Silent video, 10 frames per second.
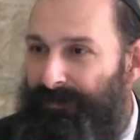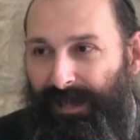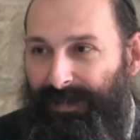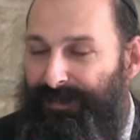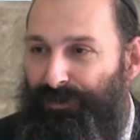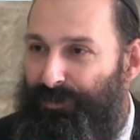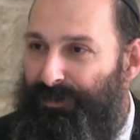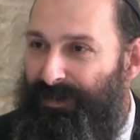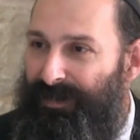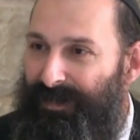That's
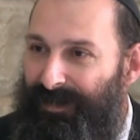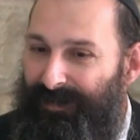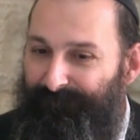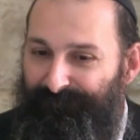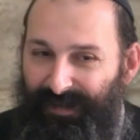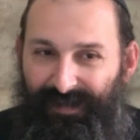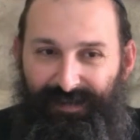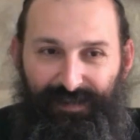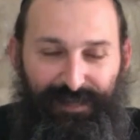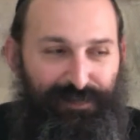not
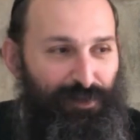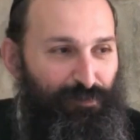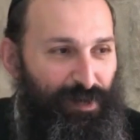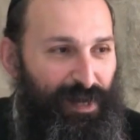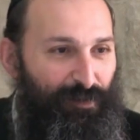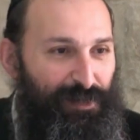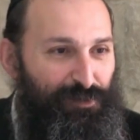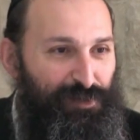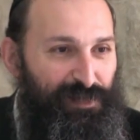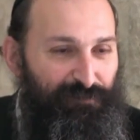what I want
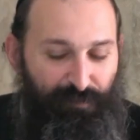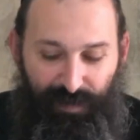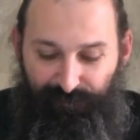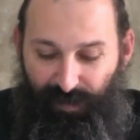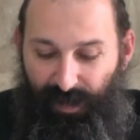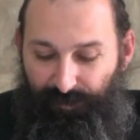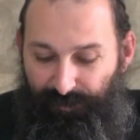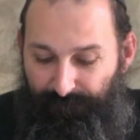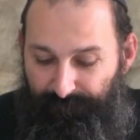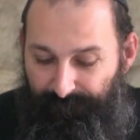to see from my father.